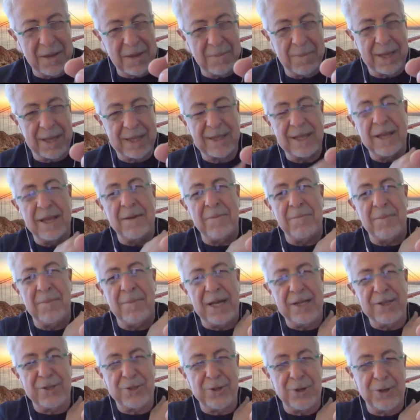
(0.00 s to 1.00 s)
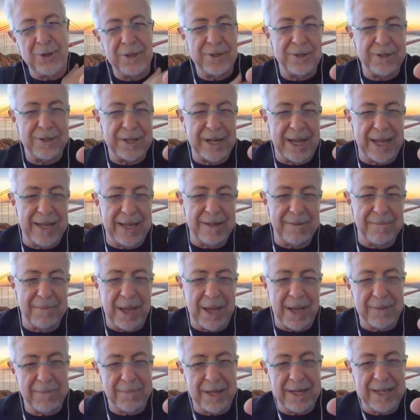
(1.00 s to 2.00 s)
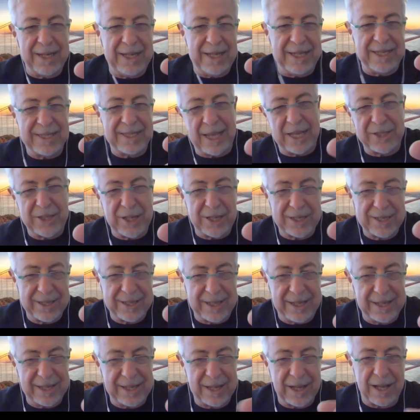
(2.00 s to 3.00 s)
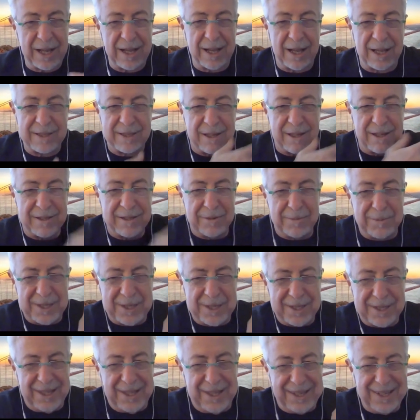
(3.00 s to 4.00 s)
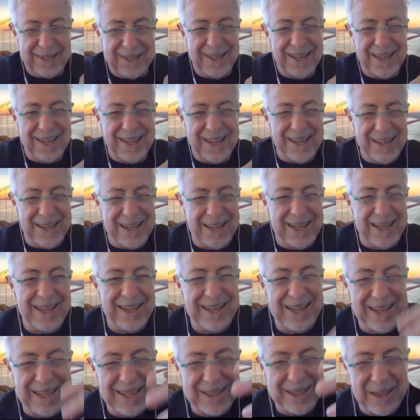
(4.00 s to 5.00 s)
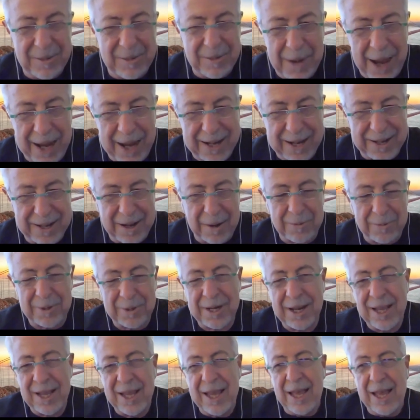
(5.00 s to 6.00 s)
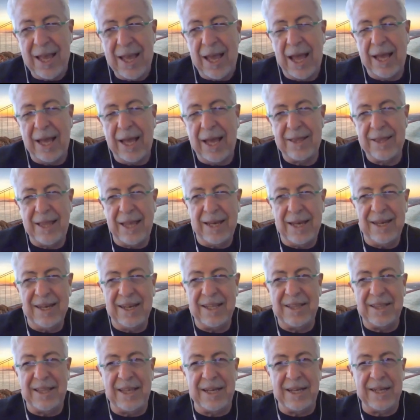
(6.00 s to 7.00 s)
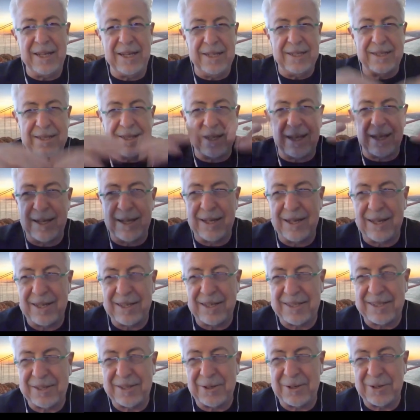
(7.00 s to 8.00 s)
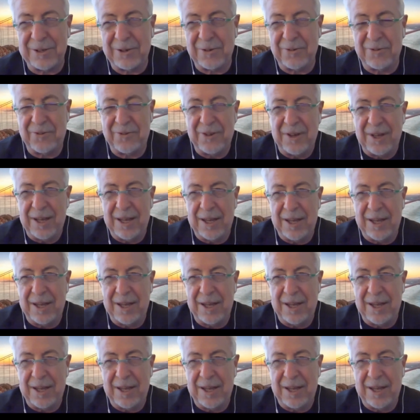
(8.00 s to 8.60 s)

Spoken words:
but my shoulder and my body is adjusting autonomously in the background. And then there is a sort of